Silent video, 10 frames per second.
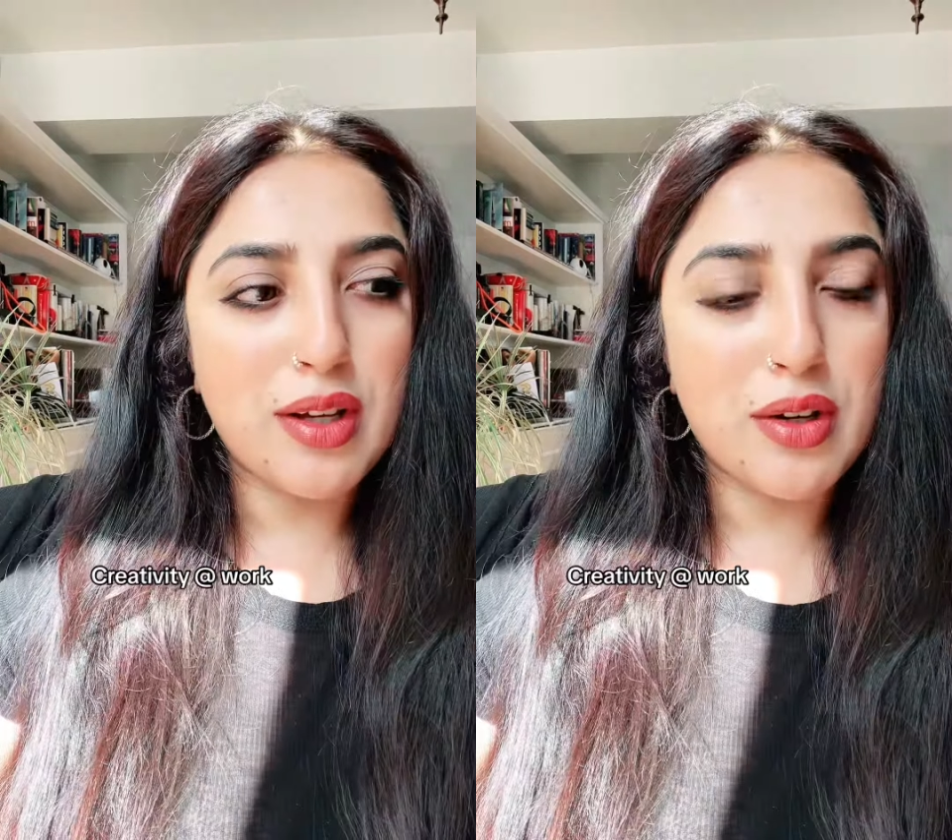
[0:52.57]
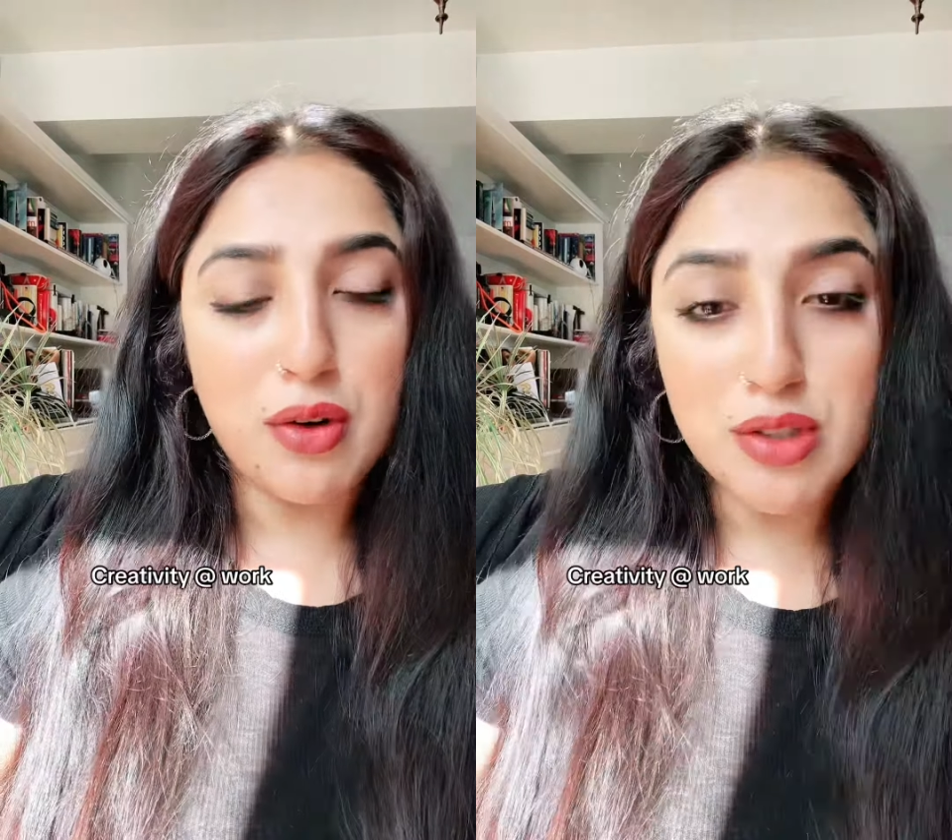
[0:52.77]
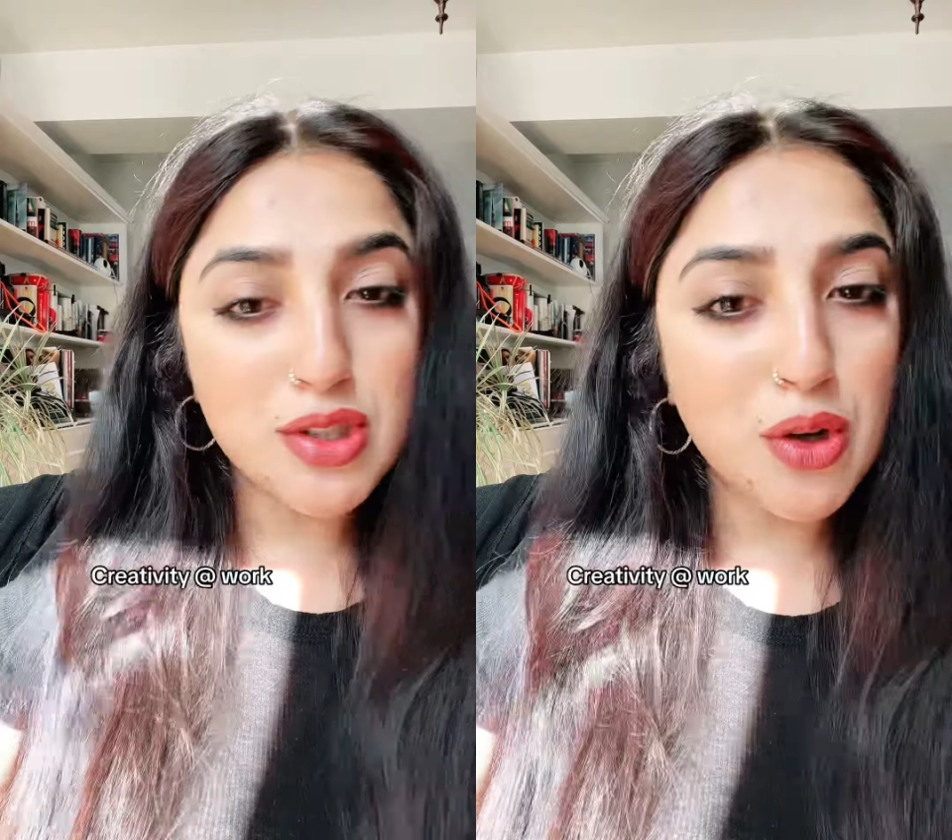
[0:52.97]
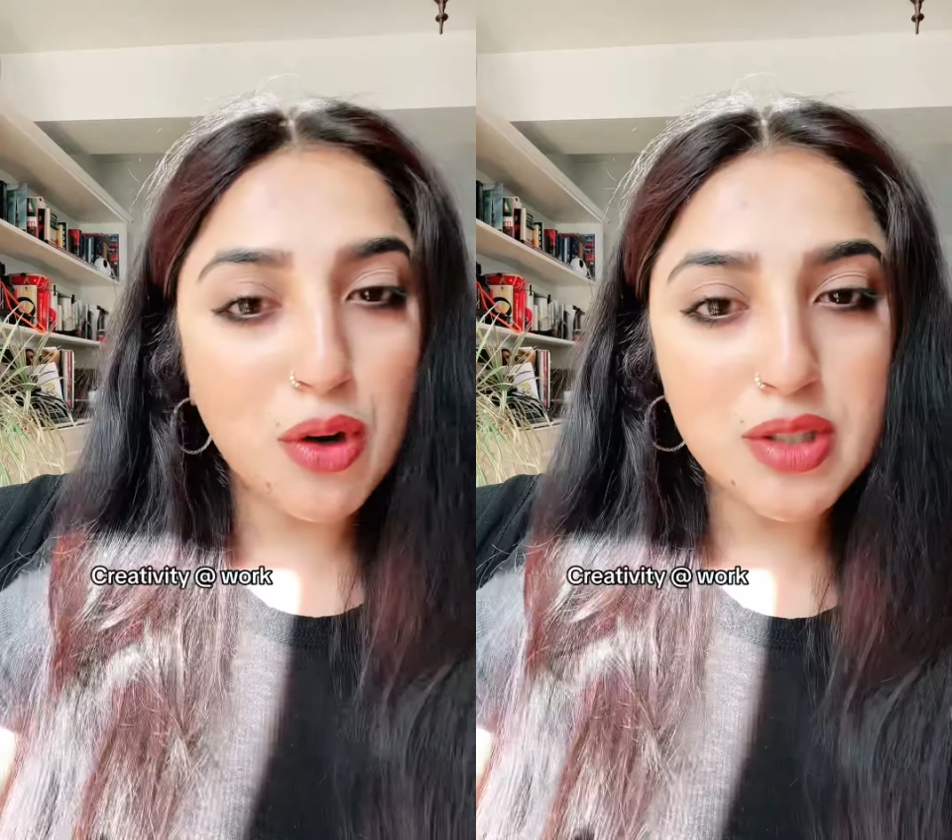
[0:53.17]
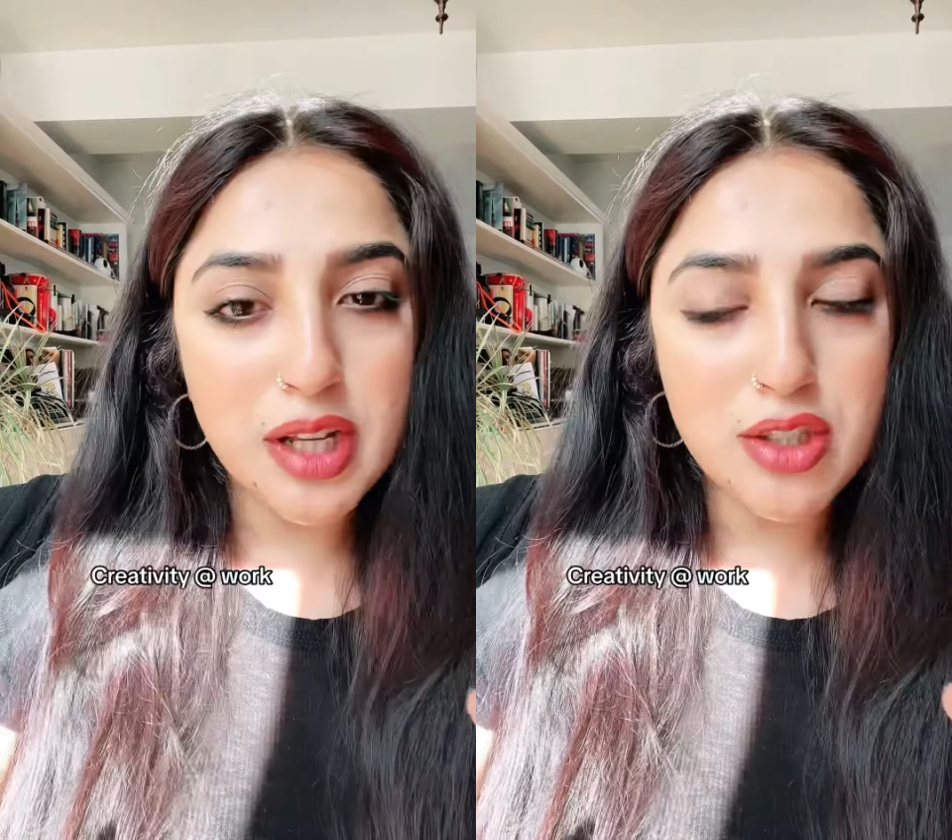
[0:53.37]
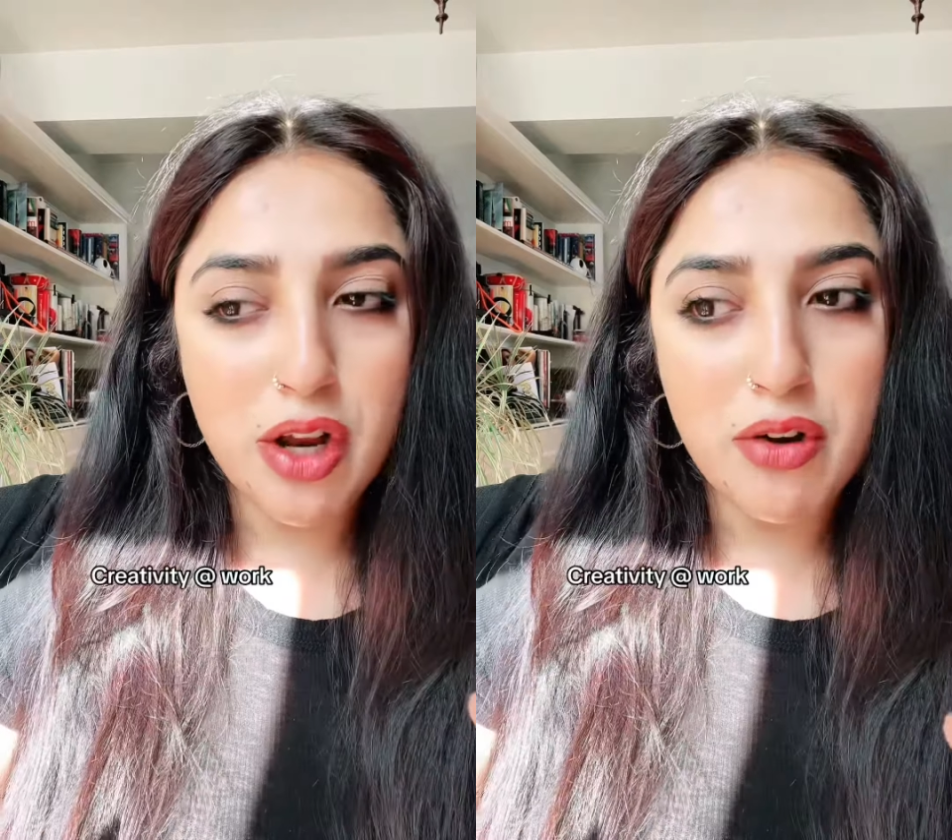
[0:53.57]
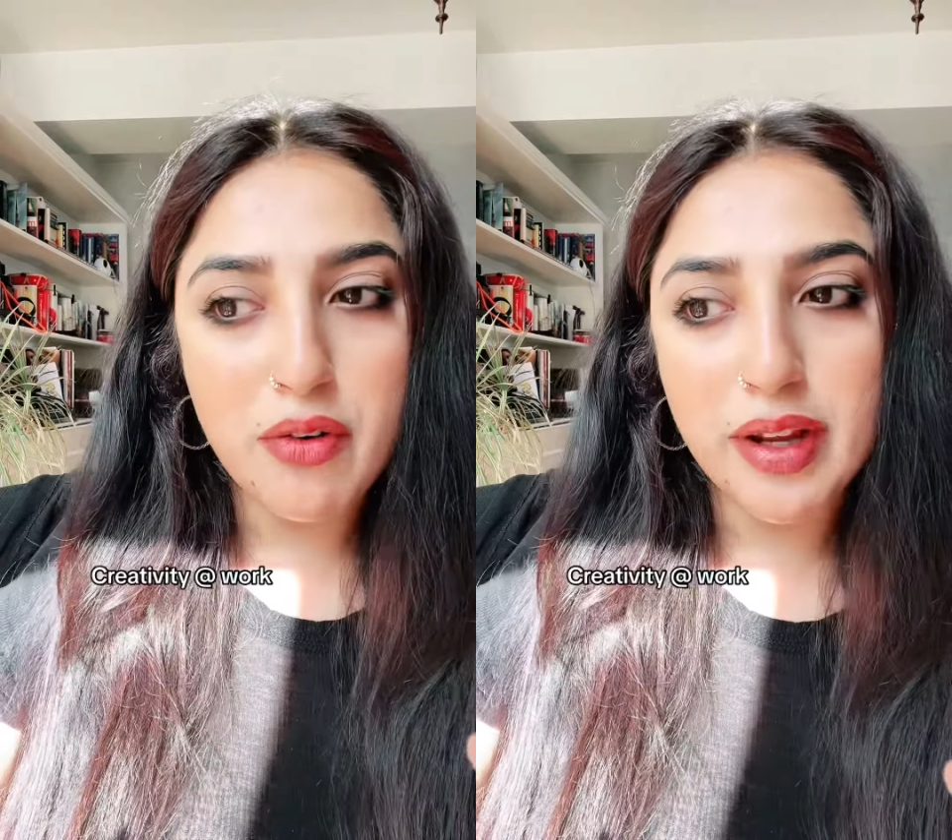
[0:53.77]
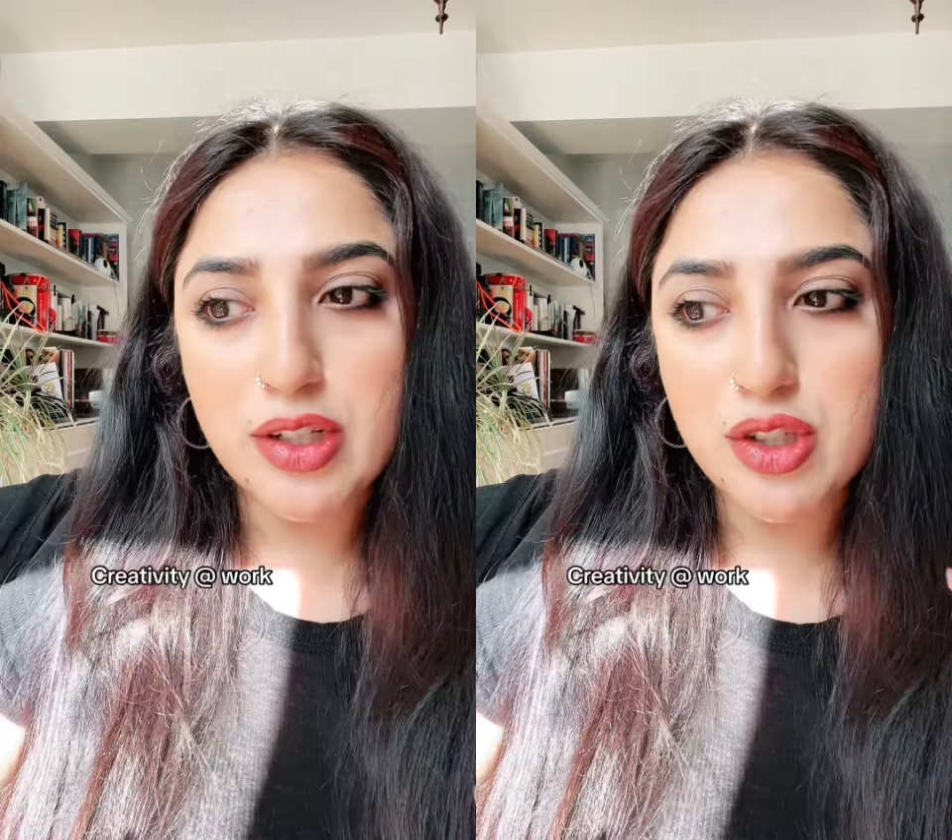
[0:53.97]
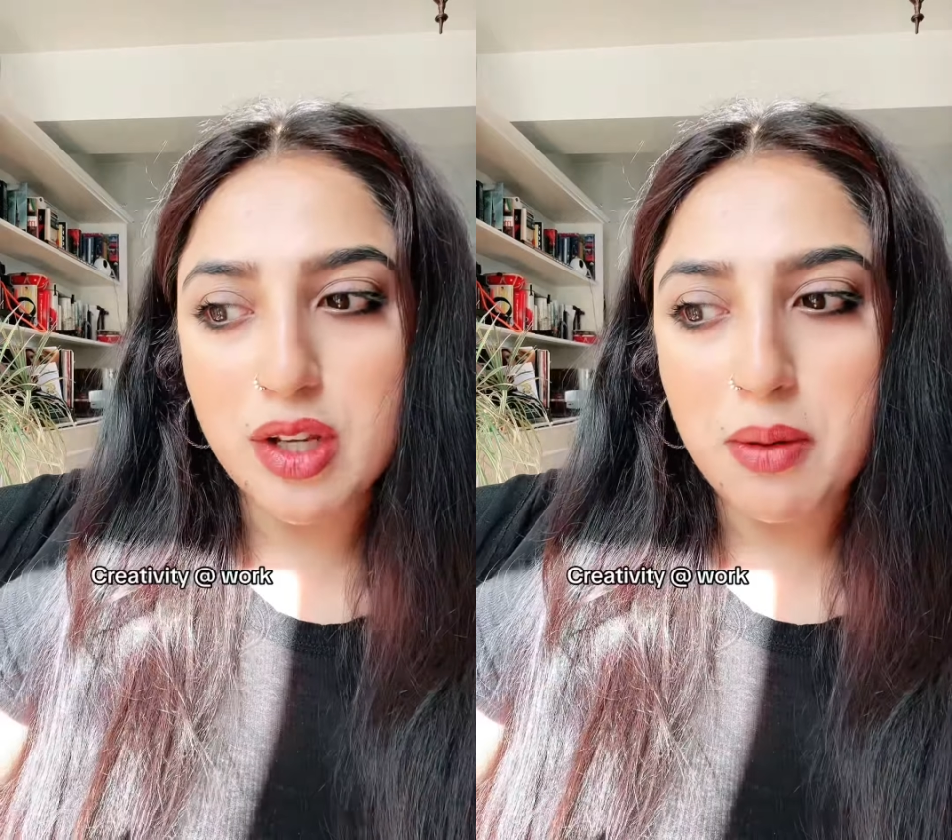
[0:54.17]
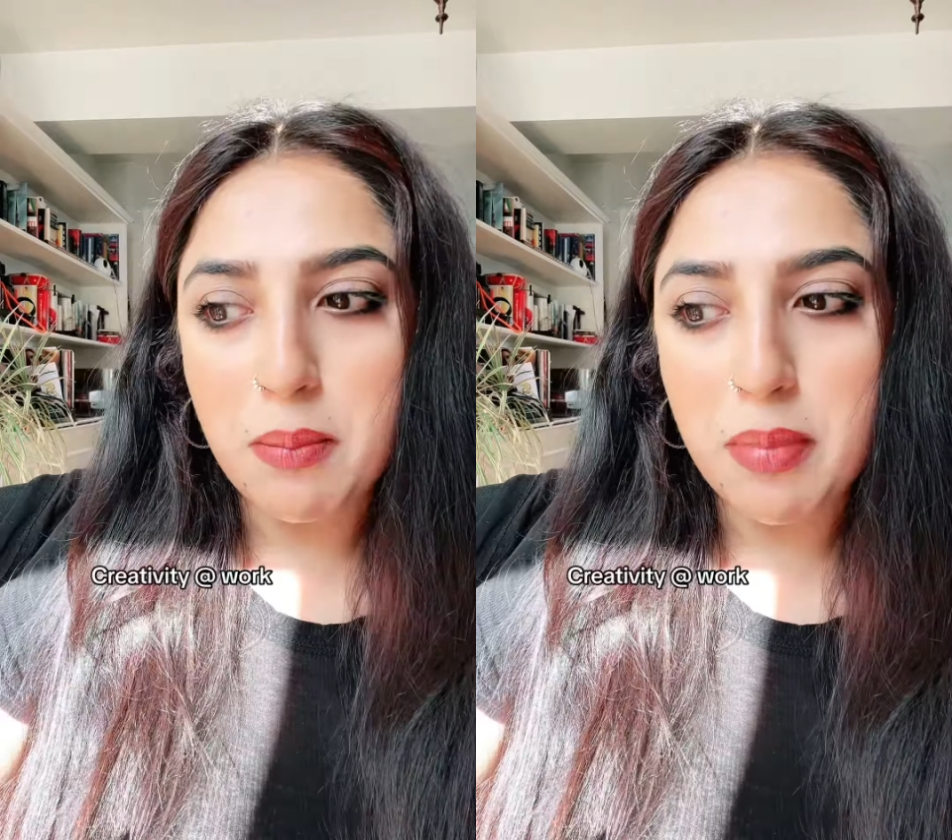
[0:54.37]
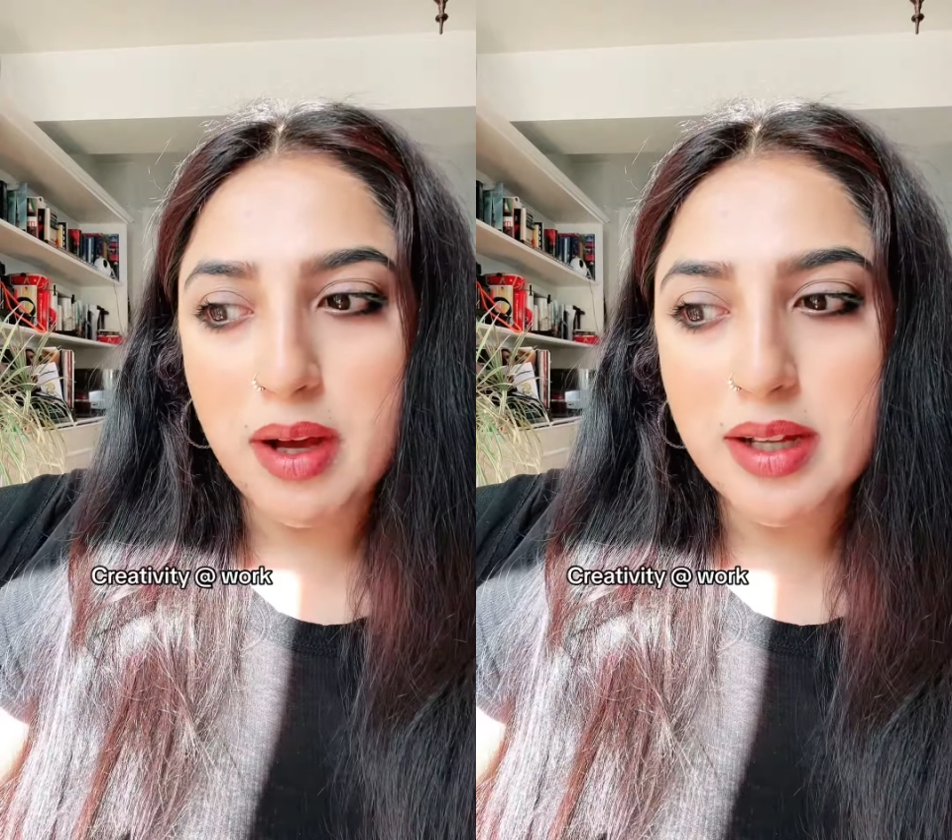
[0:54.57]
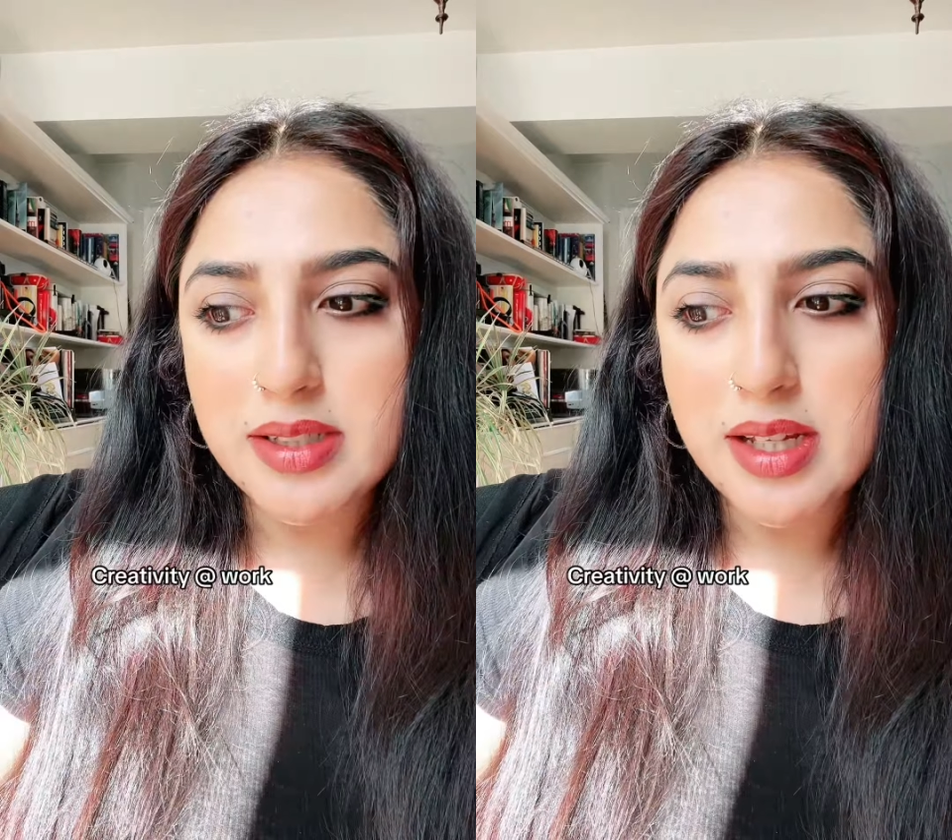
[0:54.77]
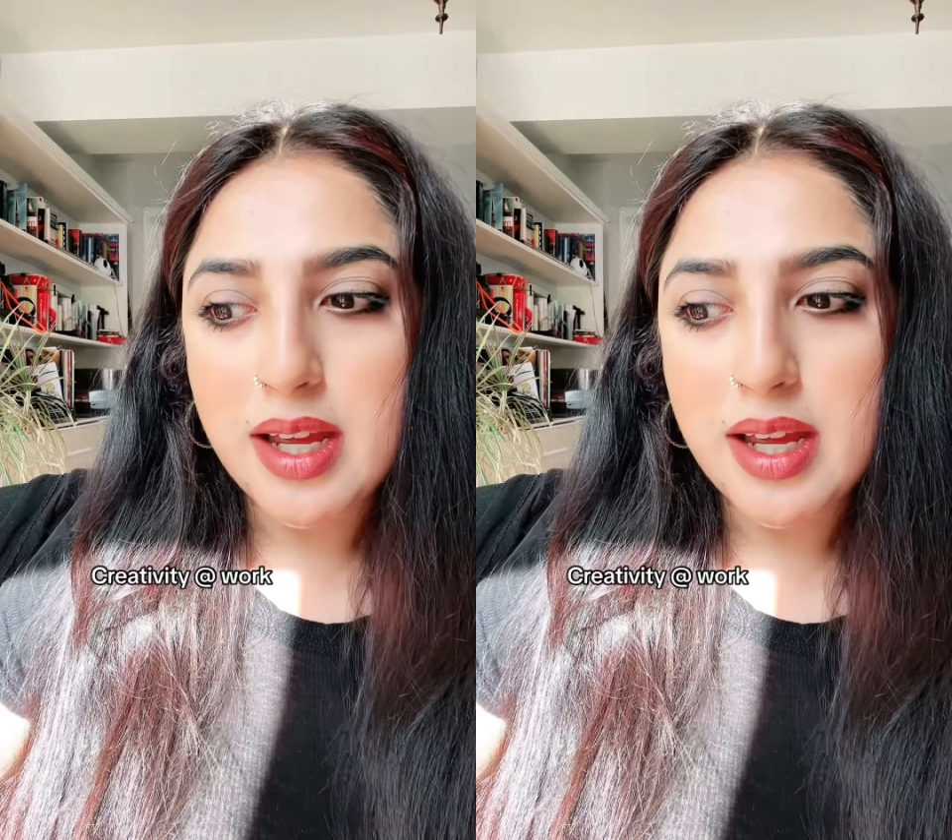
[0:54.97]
not just content generation, but